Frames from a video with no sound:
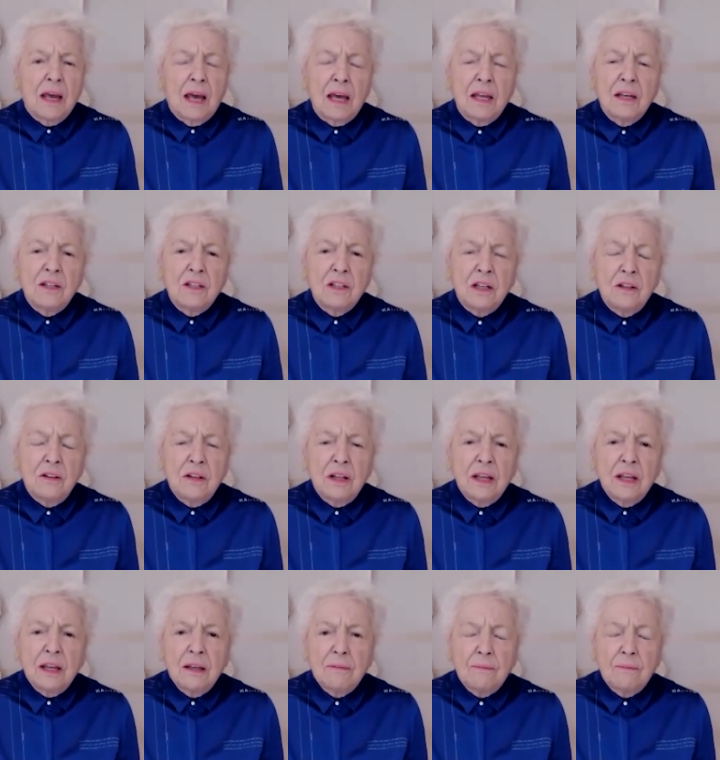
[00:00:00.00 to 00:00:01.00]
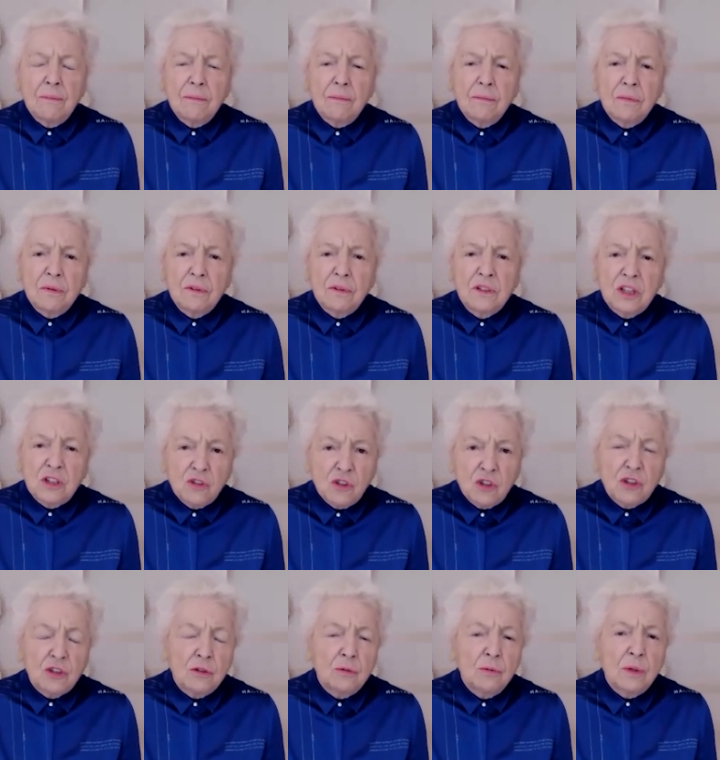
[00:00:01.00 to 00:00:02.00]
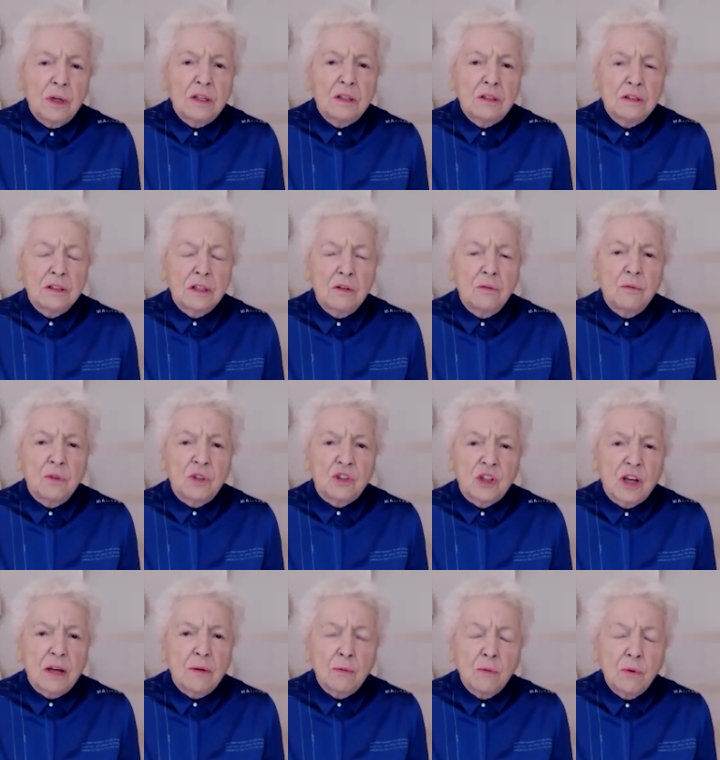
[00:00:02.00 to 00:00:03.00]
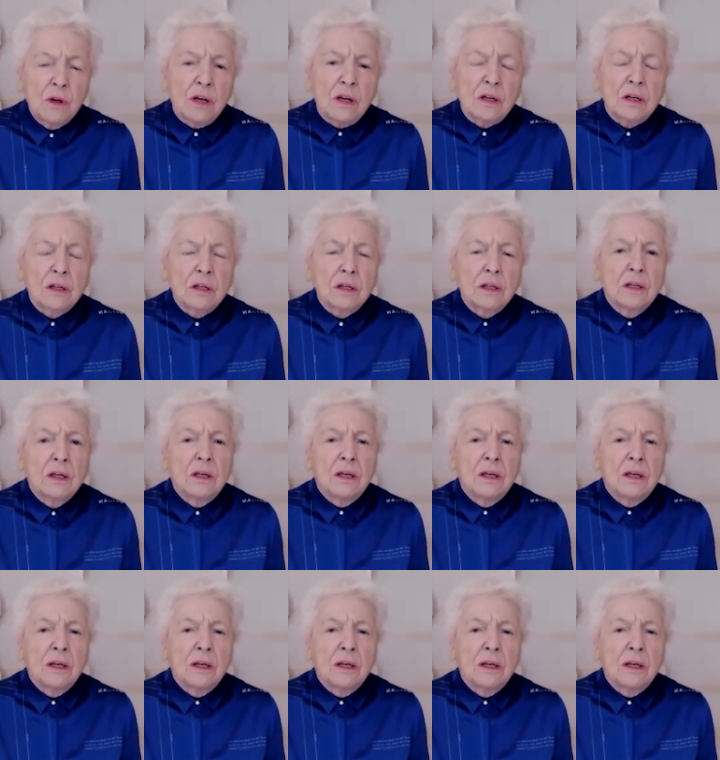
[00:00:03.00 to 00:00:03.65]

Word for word: And in the digital world in which I work,